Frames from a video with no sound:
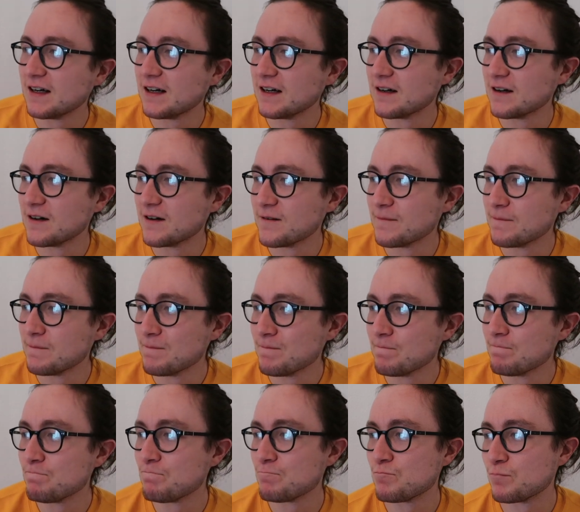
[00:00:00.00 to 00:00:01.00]
Um,
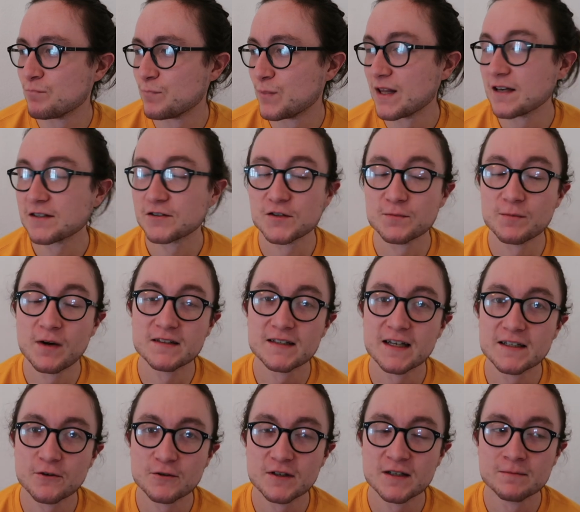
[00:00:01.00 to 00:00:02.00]
but that's just my
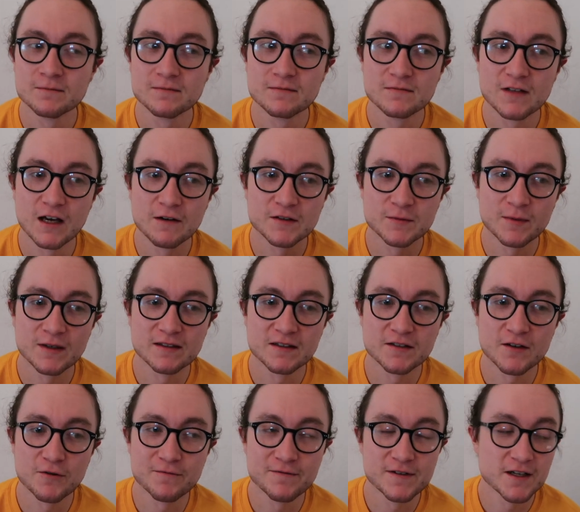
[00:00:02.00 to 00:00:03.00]
take on it that I've spent
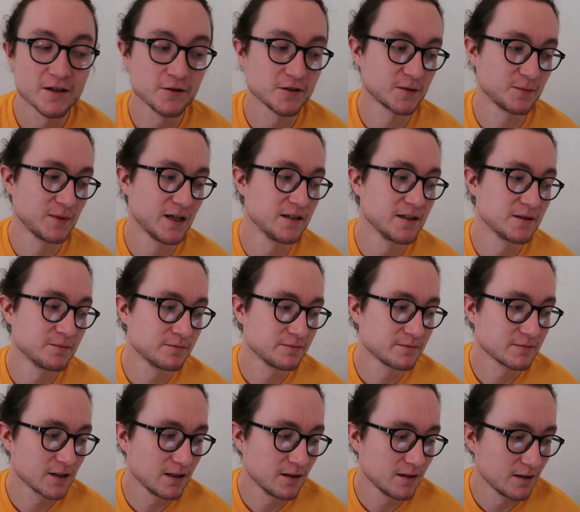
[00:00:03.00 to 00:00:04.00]
this whole video explaining.
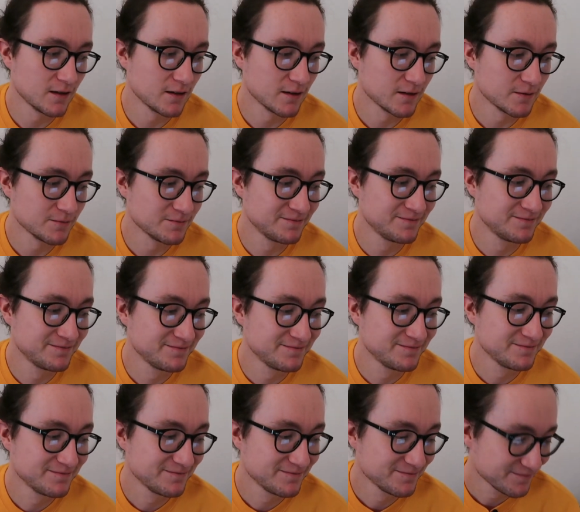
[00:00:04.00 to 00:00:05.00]
Um,
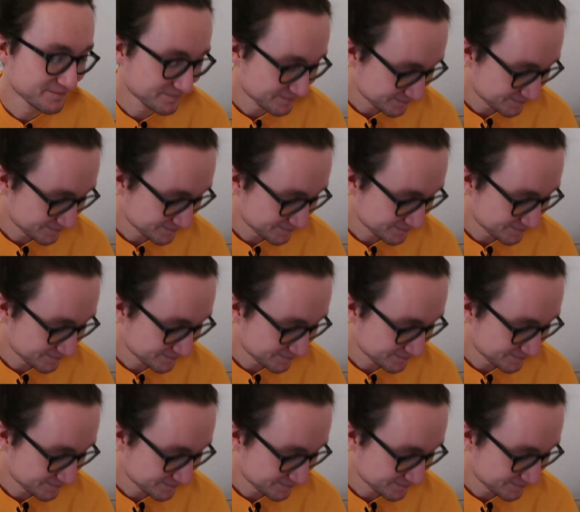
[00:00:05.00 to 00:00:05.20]
No,